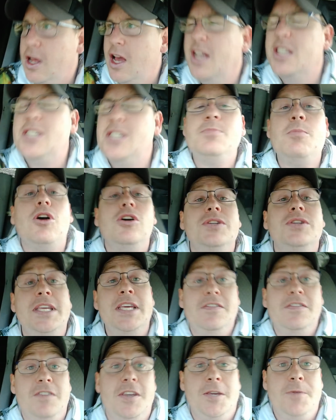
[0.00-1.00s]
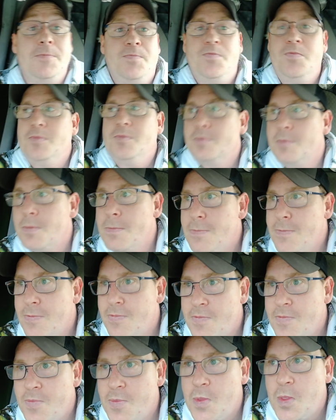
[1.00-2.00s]
smart TV. On 159th
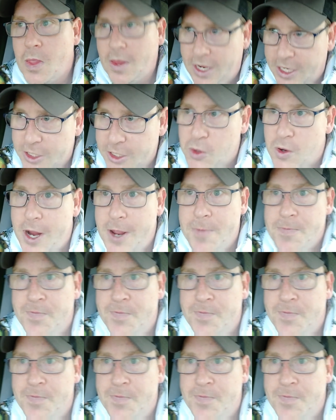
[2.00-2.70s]
Street toward Mountain View